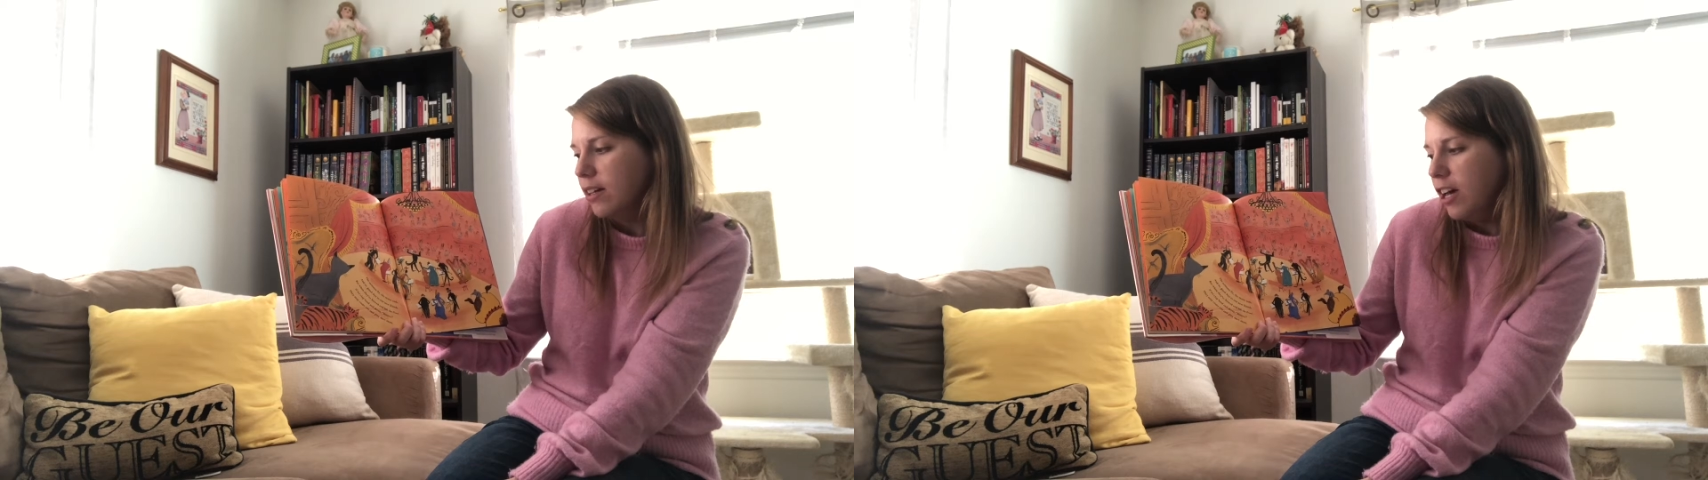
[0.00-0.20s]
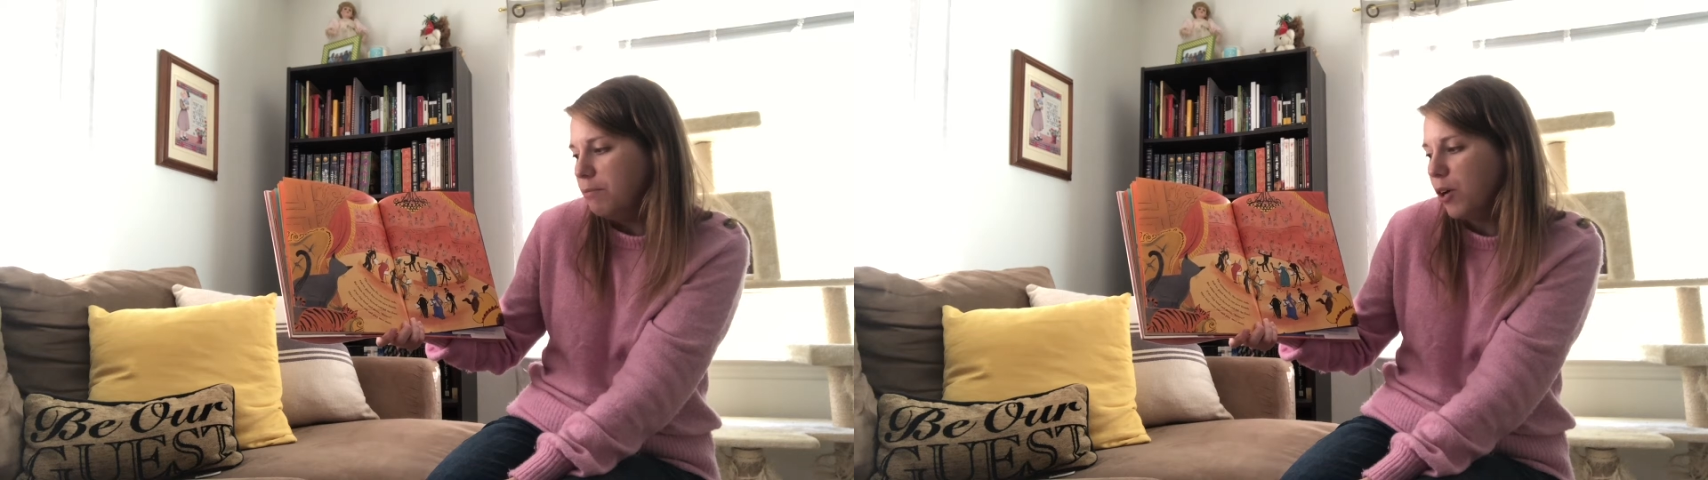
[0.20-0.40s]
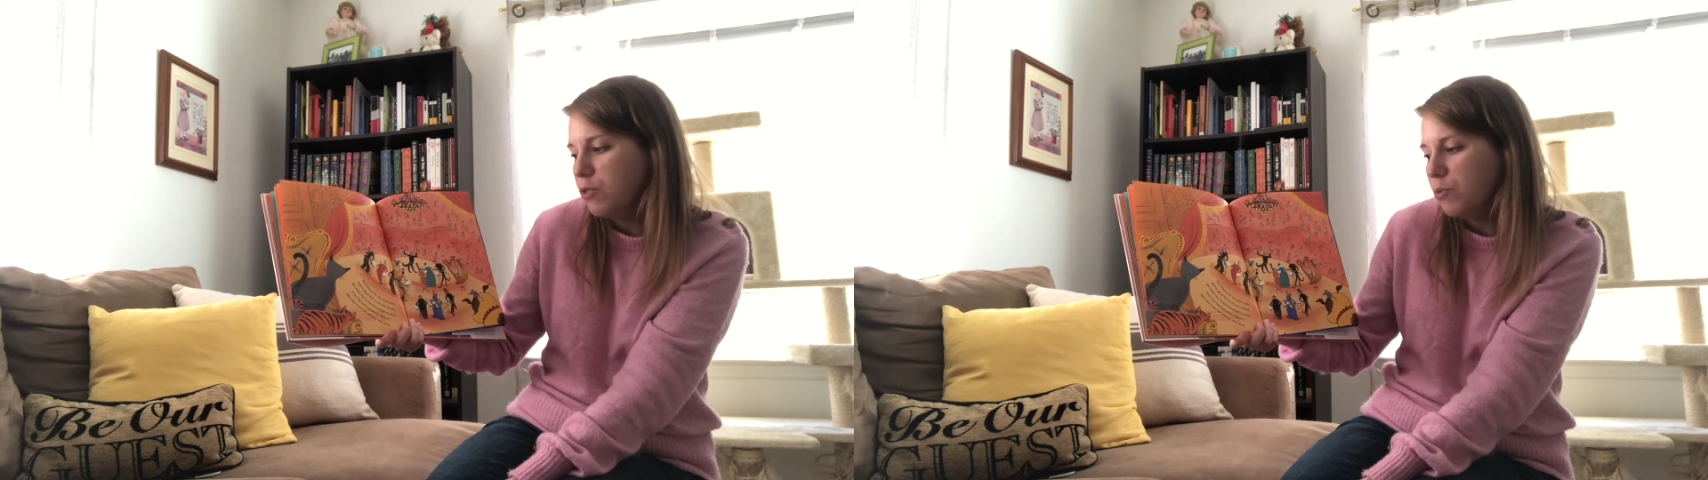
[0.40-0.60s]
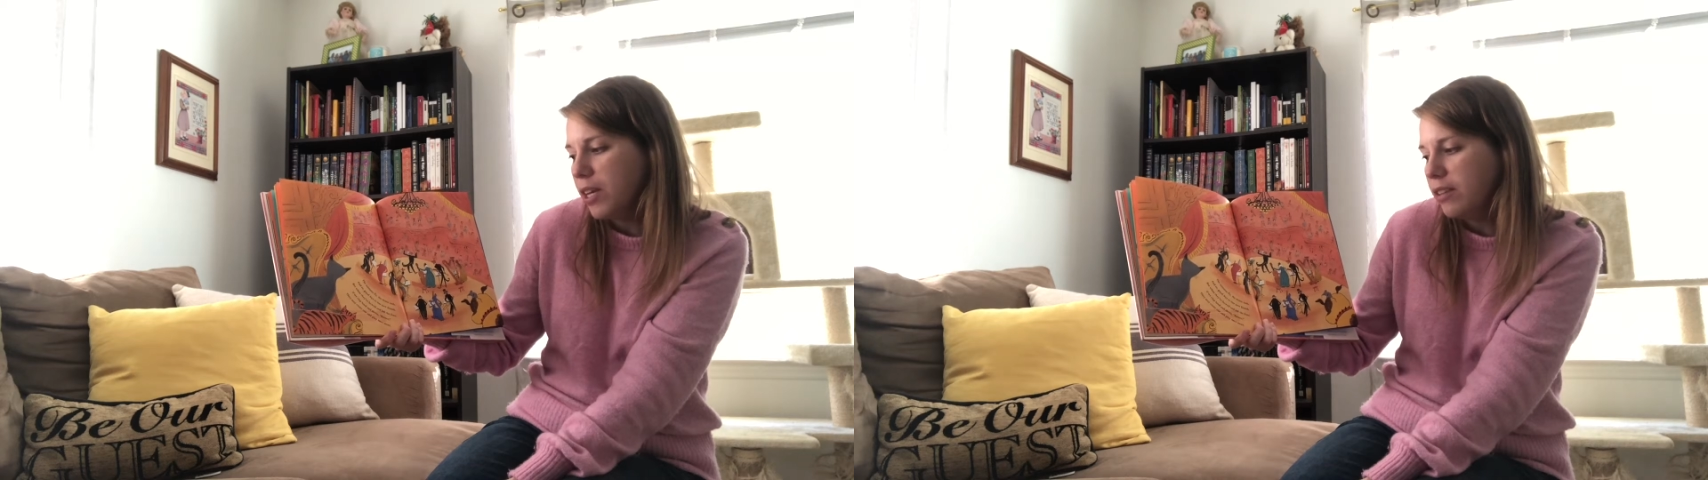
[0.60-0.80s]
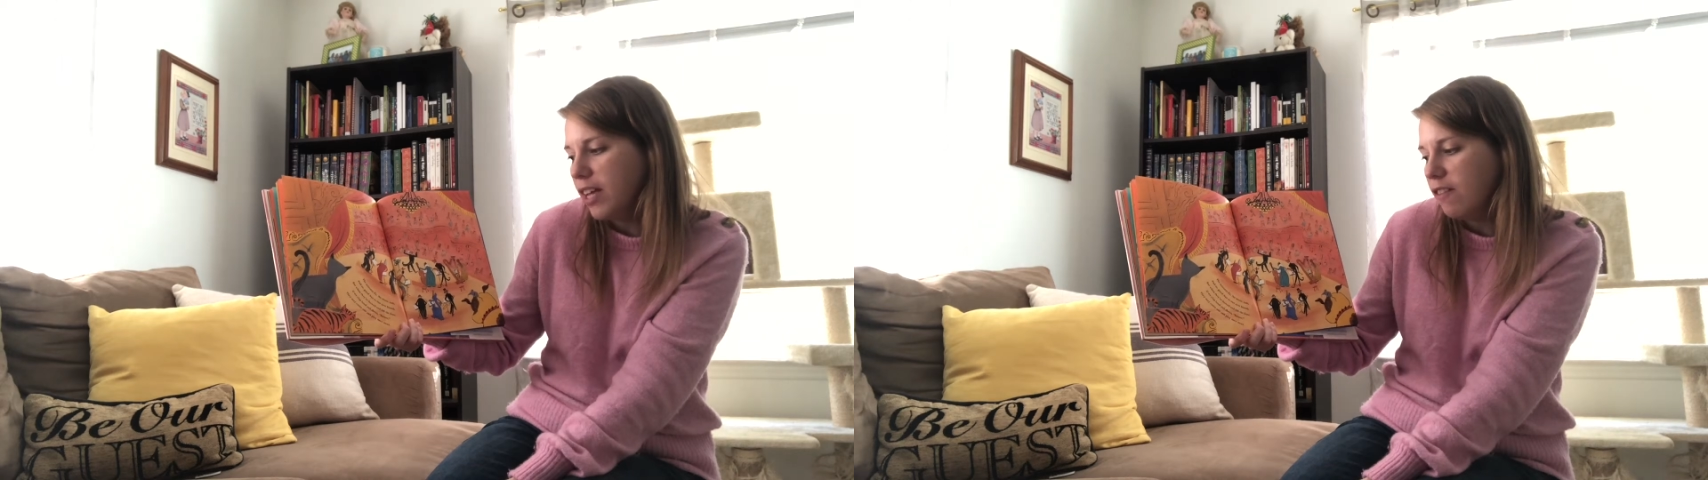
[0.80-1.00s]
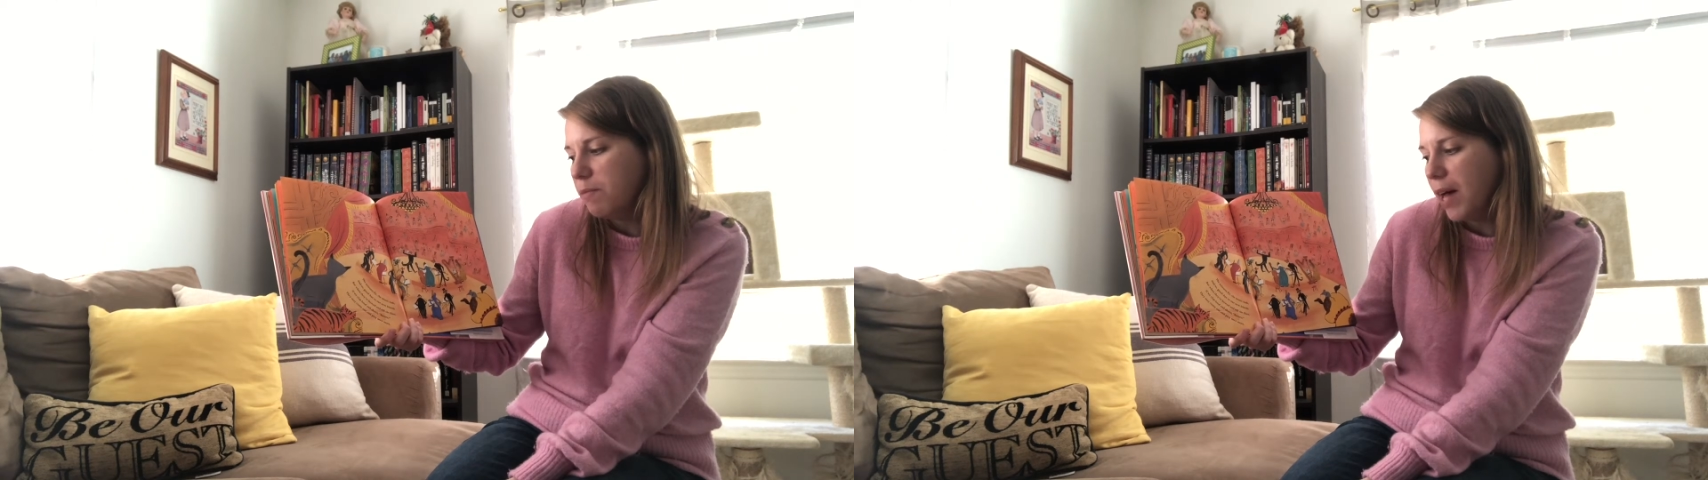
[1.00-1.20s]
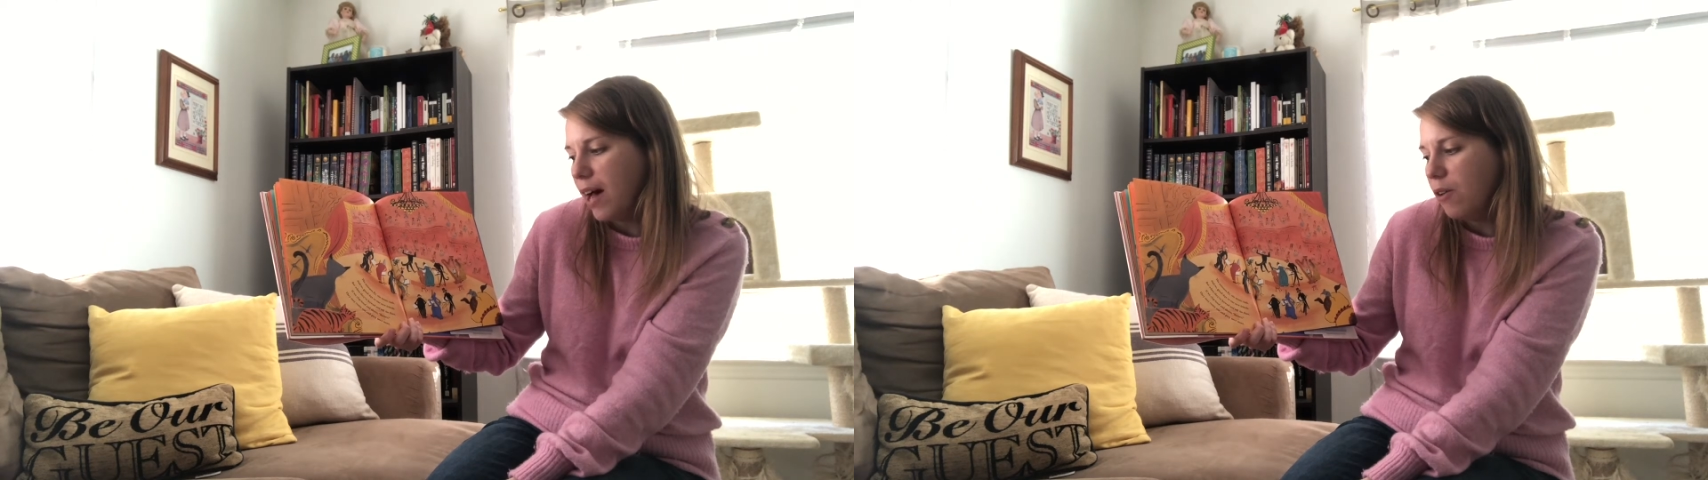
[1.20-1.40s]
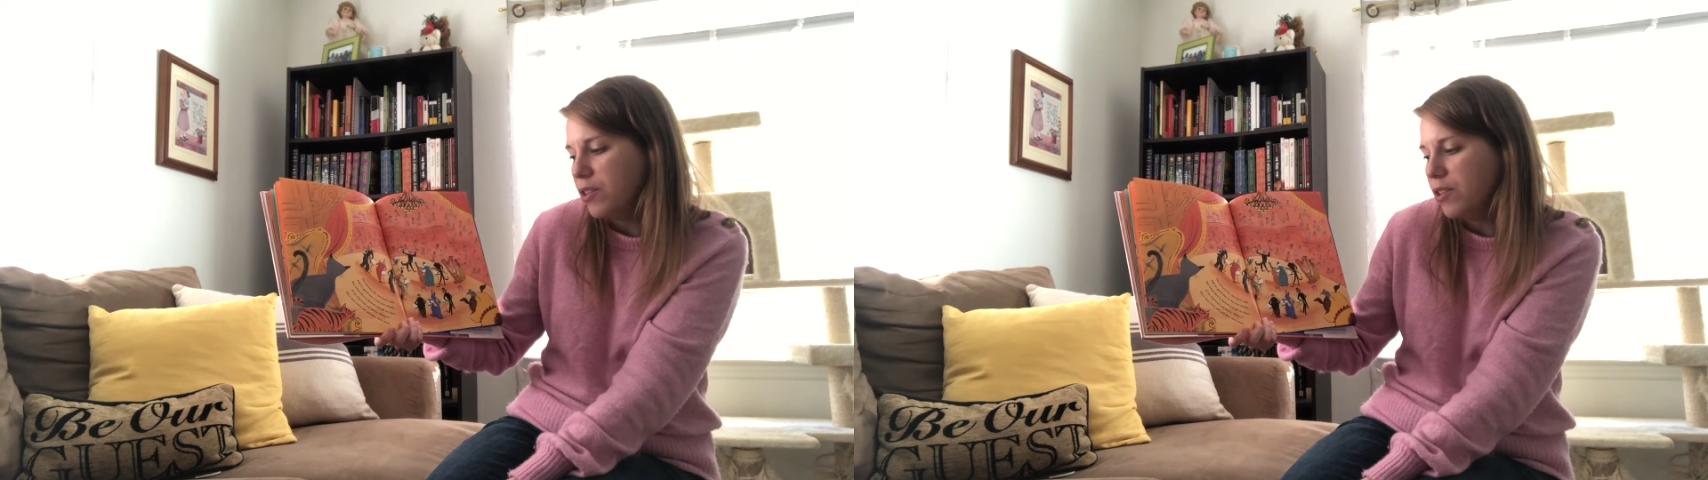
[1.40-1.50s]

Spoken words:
But when they've bowed